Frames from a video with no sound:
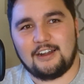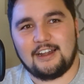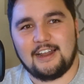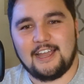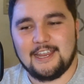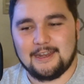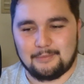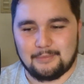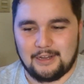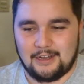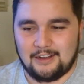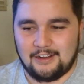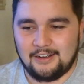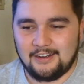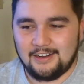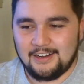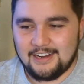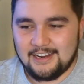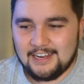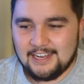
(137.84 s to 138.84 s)
nightmare,
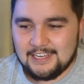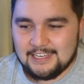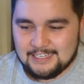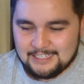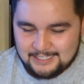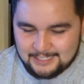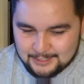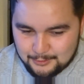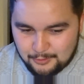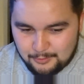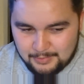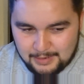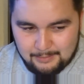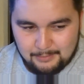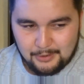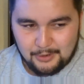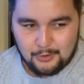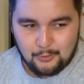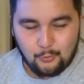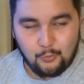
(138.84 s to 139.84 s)
because
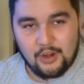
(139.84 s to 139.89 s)
remember,